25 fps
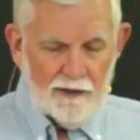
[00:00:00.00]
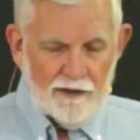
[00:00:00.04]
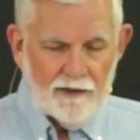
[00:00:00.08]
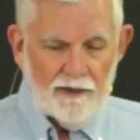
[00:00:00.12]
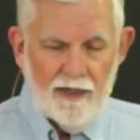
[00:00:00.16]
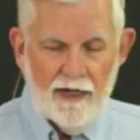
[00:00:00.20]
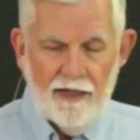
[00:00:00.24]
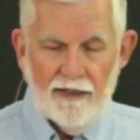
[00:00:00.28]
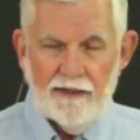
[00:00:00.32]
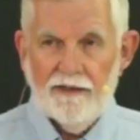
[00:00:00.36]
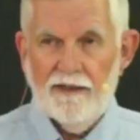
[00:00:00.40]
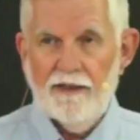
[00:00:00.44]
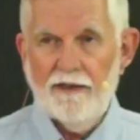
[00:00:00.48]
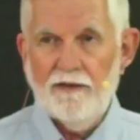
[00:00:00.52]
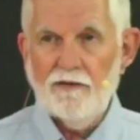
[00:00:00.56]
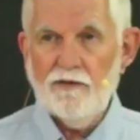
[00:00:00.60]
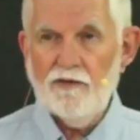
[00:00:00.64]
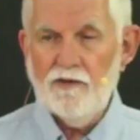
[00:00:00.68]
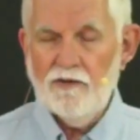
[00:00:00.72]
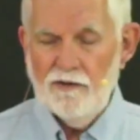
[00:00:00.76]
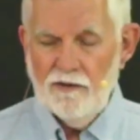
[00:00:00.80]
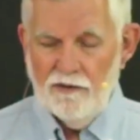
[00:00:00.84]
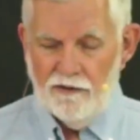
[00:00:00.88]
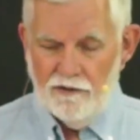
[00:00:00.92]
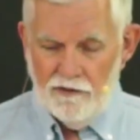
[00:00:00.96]
what God
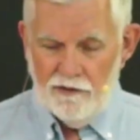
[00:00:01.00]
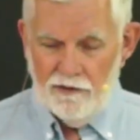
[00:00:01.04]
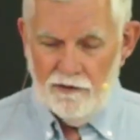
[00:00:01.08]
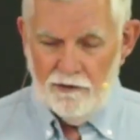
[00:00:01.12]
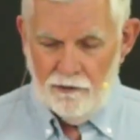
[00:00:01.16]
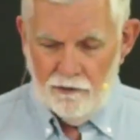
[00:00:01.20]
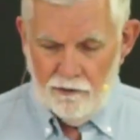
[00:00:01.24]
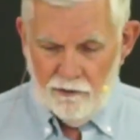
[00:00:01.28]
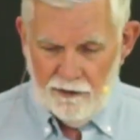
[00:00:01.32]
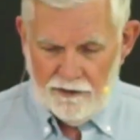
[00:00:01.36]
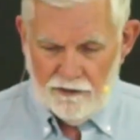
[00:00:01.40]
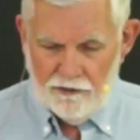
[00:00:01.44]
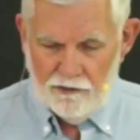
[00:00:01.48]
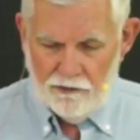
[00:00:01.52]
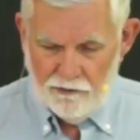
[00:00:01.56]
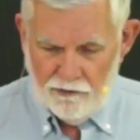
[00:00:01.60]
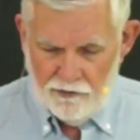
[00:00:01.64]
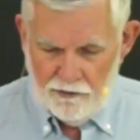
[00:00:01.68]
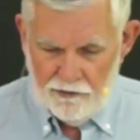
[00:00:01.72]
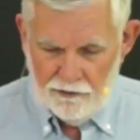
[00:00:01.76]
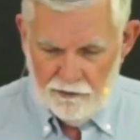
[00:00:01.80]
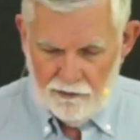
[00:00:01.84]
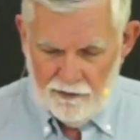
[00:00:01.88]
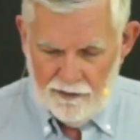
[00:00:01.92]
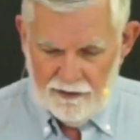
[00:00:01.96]
tells you to do and you
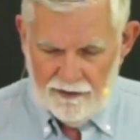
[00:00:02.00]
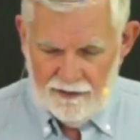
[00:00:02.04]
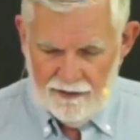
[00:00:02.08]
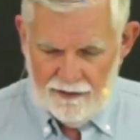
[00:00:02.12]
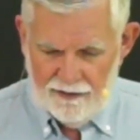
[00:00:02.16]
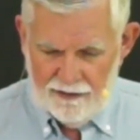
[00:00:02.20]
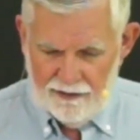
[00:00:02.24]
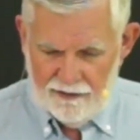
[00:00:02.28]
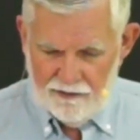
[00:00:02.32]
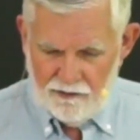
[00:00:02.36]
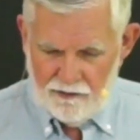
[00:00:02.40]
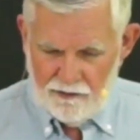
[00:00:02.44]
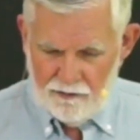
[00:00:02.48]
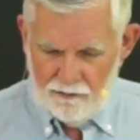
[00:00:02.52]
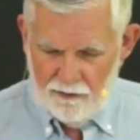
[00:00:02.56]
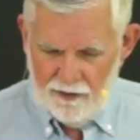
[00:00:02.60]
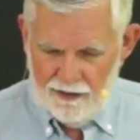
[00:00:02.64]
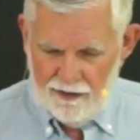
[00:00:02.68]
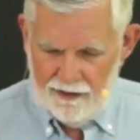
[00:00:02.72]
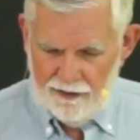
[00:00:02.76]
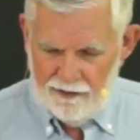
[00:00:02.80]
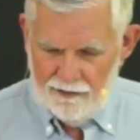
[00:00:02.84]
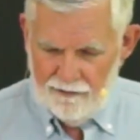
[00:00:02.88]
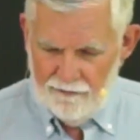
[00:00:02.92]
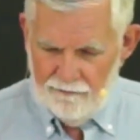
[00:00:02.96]
do it his
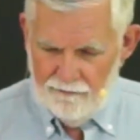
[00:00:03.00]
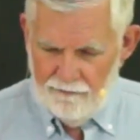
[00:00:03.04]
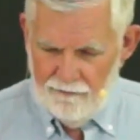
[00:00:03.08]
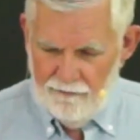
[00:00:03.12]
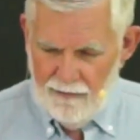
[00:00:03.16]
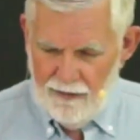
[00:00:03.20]
way.